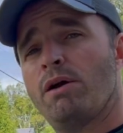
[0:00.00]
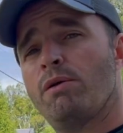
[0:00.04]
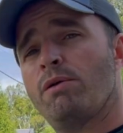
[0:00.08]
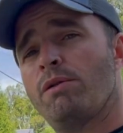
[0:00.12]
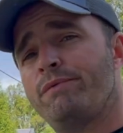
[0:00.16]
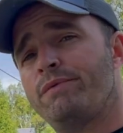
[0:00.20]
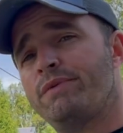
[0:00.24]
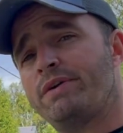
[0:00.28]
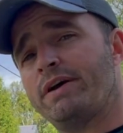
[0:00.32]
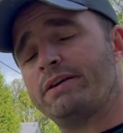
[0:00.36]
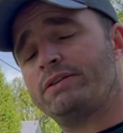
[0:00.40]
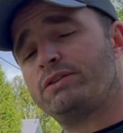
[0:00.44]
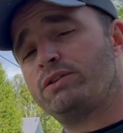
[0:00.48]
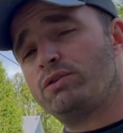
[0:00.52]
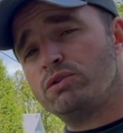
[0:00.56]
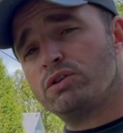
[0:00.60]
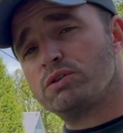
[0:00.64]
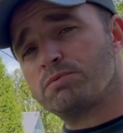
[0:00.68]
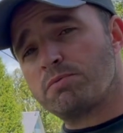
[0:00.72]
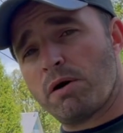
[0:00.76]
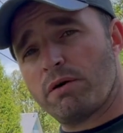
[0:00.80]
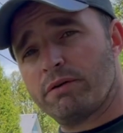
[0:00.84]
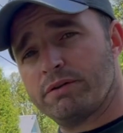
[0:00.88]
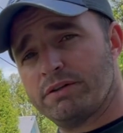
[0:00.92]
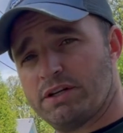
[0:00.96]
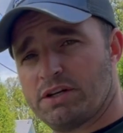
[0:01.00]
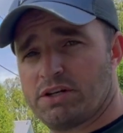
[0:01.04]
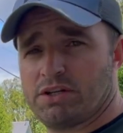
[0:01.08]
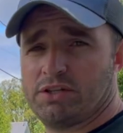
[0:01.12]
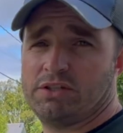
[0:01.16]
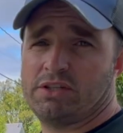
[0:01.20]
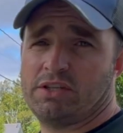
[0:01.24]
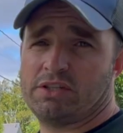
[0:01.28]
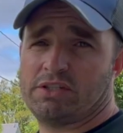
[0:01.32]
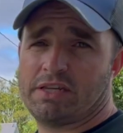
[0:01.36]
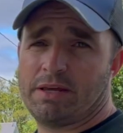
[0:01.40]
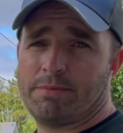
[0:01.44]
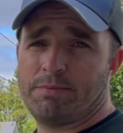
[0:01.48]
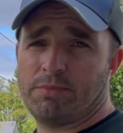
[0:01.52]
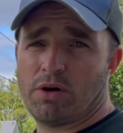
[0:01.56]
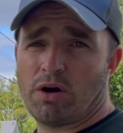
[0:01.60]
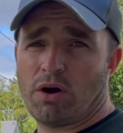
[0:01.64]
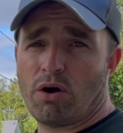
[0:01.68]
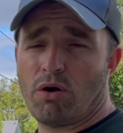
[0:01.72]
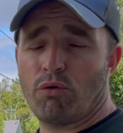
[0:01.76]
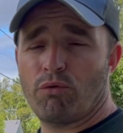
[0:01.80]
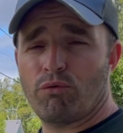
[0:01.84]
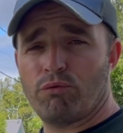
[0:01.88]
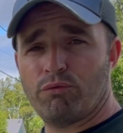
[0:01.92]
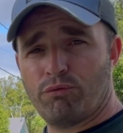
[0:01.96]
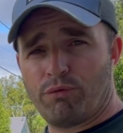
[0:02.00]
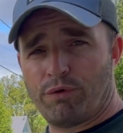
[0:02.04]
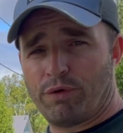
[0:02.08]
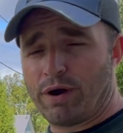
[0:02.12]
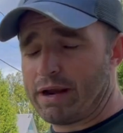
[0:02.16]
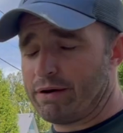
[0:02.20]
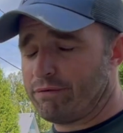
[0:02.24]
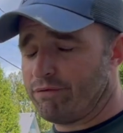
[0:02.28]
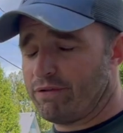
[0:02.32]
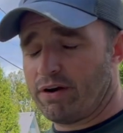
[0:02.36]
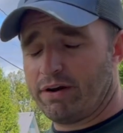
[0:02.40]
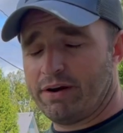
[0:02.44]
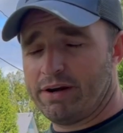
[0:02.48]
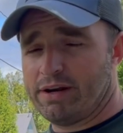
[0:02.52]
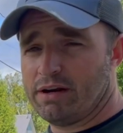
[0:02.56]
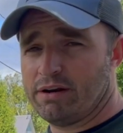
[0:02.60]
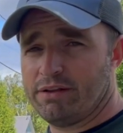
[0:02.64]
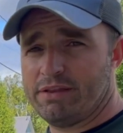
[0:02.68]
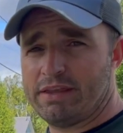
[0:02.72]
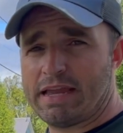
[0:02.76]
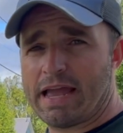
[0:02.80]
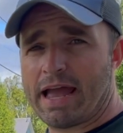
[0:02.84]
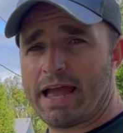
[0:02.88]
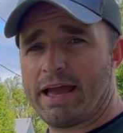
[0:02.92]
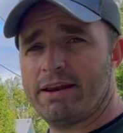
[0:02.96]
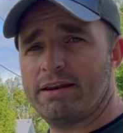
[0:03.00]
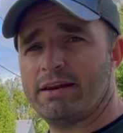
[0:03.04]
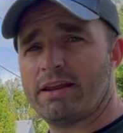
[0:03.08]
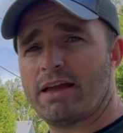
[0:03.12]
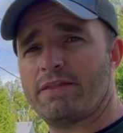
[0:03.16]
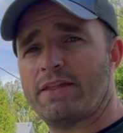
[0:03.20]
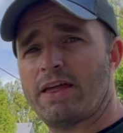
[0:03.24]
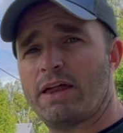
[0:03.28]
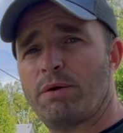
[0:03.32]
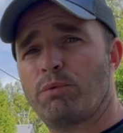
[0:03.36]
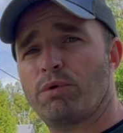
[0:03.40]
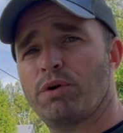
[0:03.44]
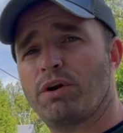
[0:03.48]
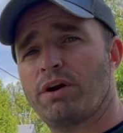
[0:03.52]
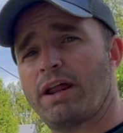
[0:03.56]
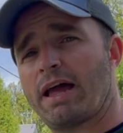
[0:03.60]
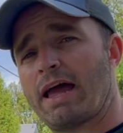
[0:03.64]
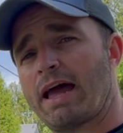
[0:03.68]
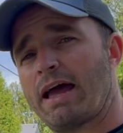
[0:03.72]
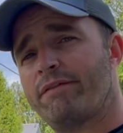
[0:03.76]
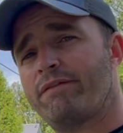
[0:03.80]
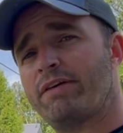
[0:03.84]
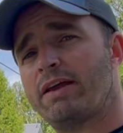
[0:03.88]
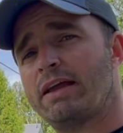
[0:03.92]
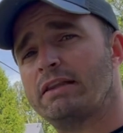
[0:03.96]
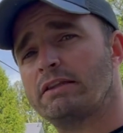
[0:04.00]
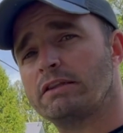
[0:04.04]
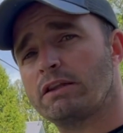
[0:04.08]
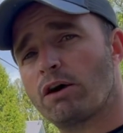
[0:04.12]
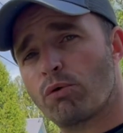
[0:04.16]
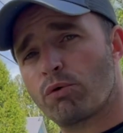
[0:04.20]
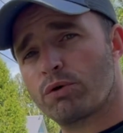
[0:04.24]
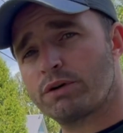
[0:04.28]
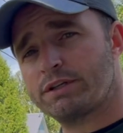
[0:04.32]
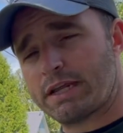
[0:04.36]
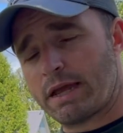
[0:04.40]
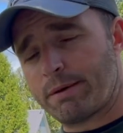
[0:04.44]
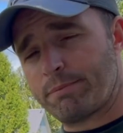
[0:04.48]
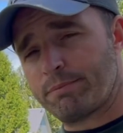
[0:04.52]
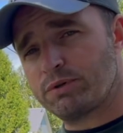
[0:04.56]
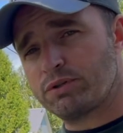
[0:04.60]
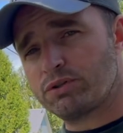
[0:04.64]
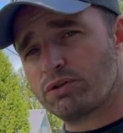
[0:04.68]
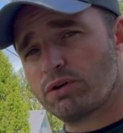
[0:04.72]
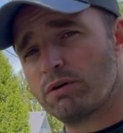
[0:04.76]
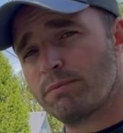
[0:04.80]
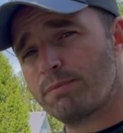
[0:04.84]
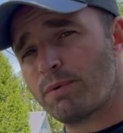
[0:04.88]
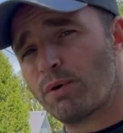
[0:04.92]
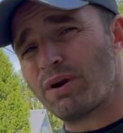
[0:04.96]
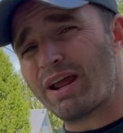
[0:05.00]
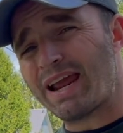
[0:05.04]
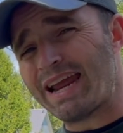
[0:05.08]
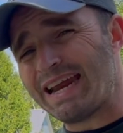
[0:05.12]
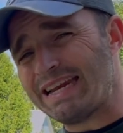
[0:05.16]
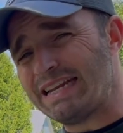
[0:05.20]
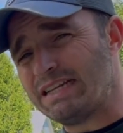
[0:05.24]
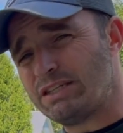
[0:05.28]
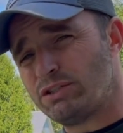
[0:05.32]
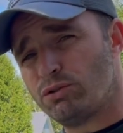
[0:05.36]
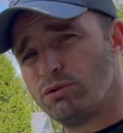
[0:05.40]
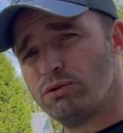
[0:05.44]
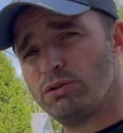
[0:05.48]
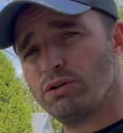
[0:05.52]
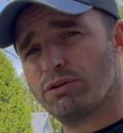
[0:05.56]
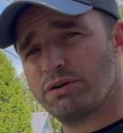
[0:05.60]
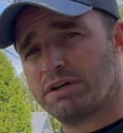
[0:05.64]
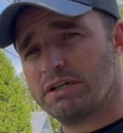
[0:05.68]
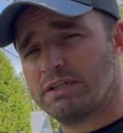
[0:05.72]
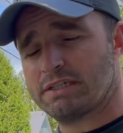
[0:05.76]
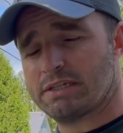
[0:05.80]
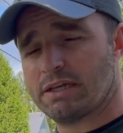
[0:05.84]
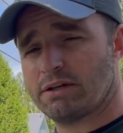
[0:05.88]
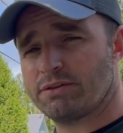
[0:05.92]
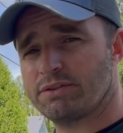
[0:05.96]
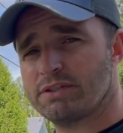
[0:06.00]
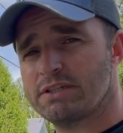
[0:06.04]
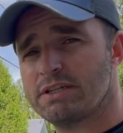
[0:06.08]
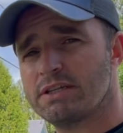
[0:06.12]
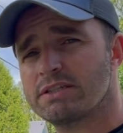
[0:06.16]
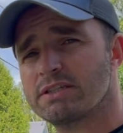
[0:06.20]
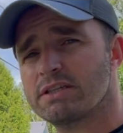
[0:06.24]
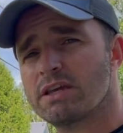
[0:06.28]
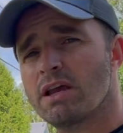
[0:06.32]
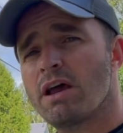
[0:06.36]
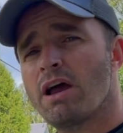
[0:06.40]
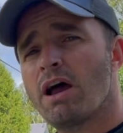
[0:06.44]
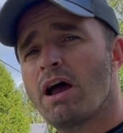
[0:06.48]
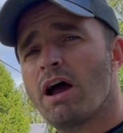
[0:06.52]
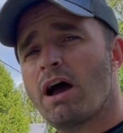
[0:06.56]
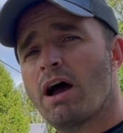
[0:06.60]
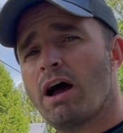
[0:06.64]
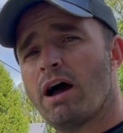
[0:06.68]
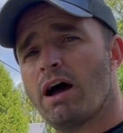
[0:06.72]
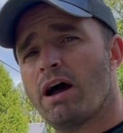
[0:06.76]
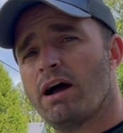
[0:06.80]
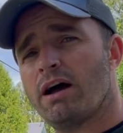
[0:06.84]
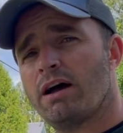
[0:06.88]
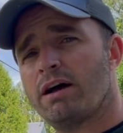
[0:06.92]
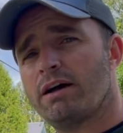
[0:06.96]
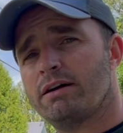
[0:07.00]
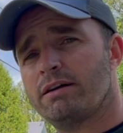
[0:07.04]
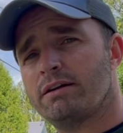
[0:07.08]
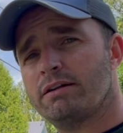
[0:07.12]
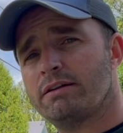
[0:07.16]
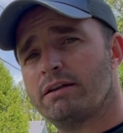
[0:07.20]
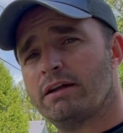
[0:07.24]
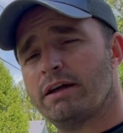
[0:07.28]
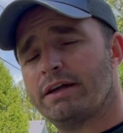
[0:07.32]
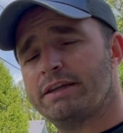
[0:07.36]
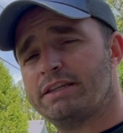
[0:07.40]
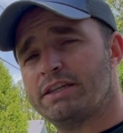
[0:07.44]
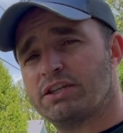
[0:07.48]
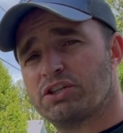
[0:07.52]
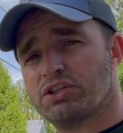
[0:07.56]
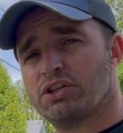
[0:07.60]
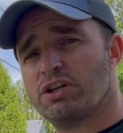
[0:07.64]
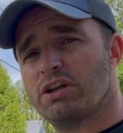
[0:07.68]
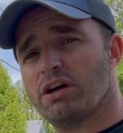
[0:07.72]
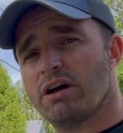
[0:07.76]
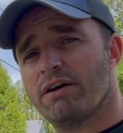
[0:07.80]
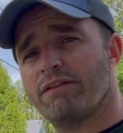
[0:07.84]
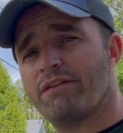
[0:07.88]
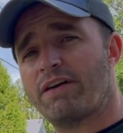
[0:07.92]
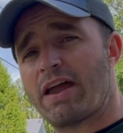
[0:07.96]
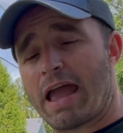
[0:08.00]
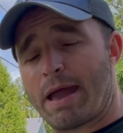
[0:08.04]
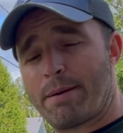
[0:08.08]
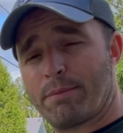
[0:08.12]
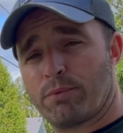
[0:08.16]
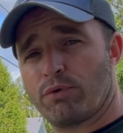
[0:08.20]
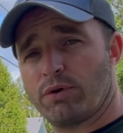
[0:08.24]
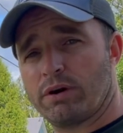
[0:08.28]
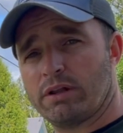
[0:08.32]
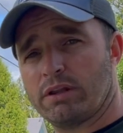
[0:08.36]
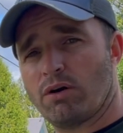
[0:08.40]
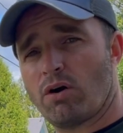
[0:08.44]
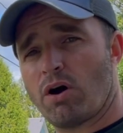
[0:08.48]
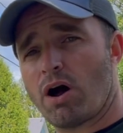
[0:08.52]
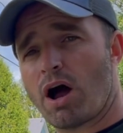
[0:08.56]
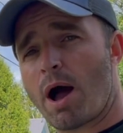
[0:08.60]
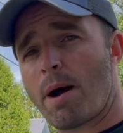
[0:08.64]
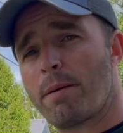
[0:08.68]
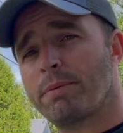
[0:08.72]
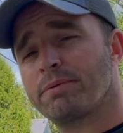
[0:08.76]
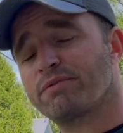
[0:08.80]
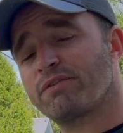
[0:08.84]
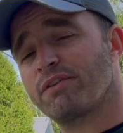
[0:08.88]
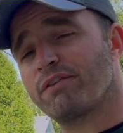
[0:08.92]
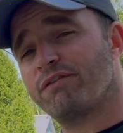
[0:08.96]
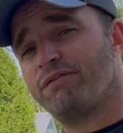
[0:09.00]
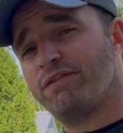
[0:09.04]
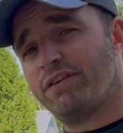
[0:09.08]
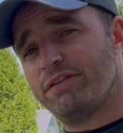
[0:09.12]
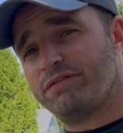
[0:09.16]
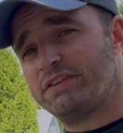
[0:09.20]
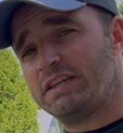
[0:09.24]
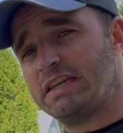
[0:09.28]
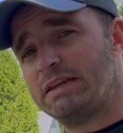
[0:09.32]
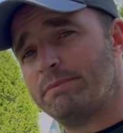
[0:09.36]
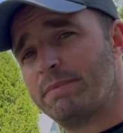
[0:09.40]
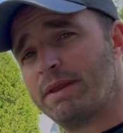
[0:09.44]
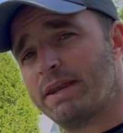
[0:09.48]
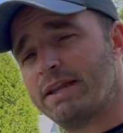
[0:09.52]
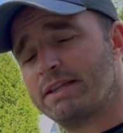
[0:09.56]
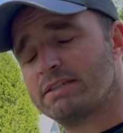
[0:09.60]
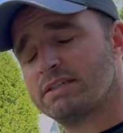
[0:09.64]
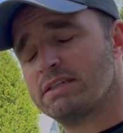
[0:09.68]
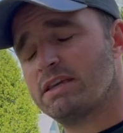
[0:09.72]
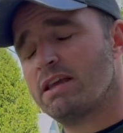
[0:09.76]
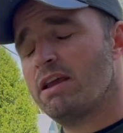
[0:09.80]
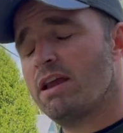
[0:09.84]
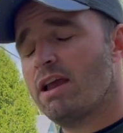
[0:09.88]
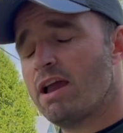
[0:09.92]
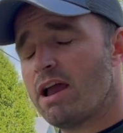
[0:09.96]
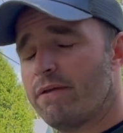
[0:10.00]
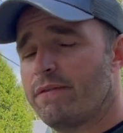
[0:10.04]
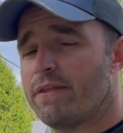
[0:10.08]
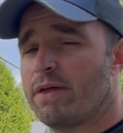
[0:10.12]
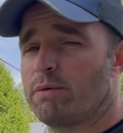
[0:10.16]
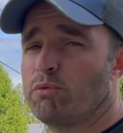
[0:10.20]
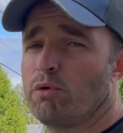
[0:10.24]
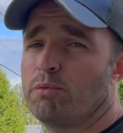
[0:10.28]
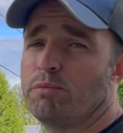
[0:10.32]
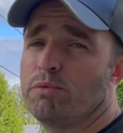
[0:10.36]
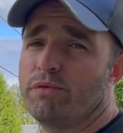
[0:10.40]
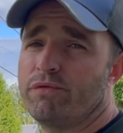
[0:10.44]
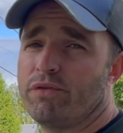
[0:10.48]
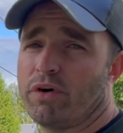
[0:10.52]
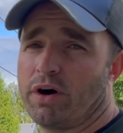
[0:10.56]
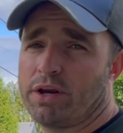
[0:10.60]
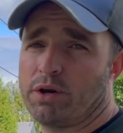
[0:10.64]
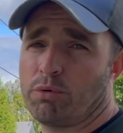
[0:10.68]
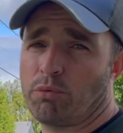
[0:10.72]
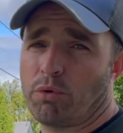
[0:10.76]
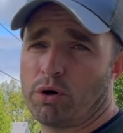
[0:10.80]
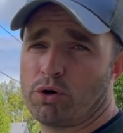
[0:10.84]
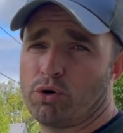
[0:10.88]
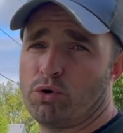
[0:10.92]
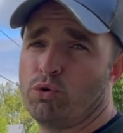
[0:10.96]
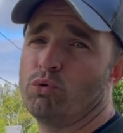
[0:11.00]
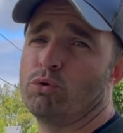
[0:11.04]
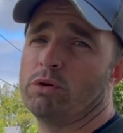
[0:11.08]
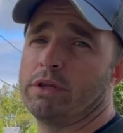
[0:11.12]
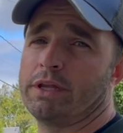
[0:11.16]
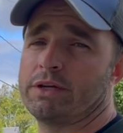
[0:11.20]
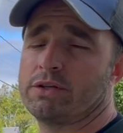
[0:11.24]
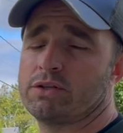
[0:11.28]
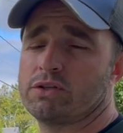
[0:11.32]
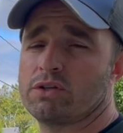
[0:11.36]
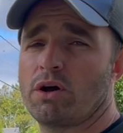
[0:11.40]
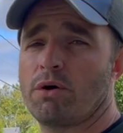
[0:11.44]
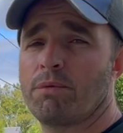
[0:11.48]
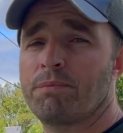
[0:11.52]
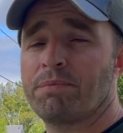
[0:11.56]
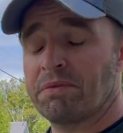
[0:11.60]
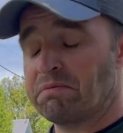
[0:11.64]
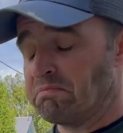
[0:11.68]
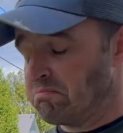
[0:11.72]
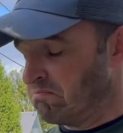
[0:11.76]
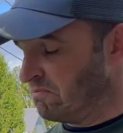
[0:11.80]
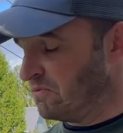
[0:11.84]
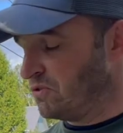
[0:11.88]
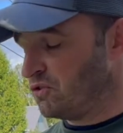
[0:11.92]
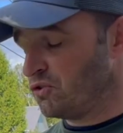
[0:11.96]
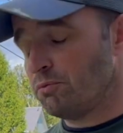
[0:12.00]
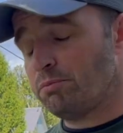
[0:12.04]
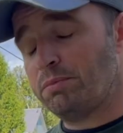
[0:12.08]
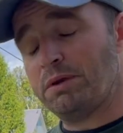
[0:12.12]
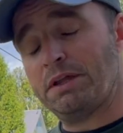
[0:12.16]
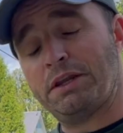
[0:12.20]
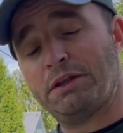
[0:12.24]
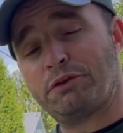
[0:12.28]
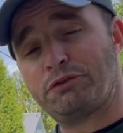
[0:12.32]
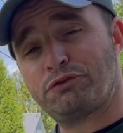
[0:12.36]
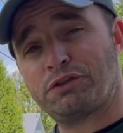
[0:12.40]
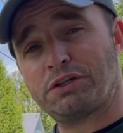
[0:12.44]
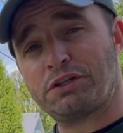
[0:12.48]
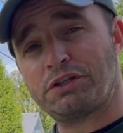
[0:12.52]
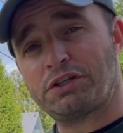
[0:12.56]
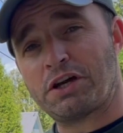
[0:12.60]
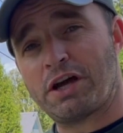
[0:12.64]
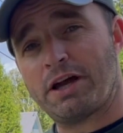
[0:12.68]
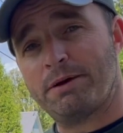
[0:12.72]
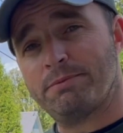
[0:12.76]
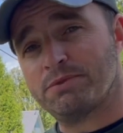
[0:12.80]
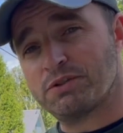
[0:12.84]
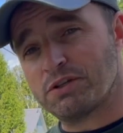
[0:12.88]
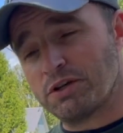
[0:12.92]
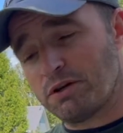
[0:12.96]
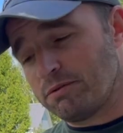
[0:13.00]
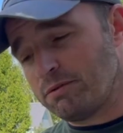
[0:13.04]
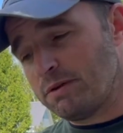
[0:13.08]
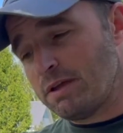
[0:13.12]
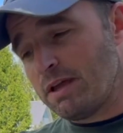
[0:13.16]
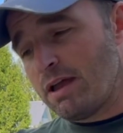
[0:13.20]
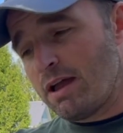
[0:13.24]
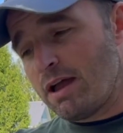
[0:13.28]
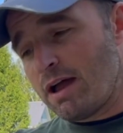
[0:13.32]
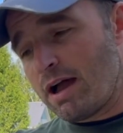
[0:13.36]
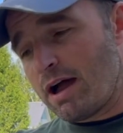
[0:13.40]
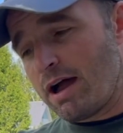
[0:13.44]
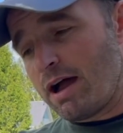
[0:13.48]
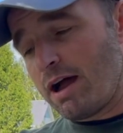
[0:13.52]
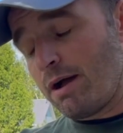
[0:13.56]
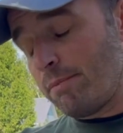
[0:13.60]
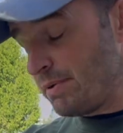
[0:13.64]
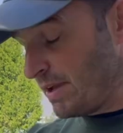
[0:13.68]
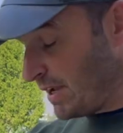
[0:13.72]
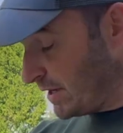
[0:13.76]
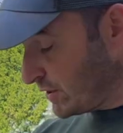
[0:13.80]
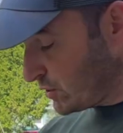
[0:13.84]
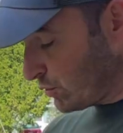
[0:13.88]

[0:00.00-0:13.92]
We've got 2 small additions of Simcoe right very near the end, and then we're going to have a lower temperature, about 82 degrees Celsius, addition of Amarillo hops for 15 minutes, and then we'll move on to our cooling. So should be an interesting time. So because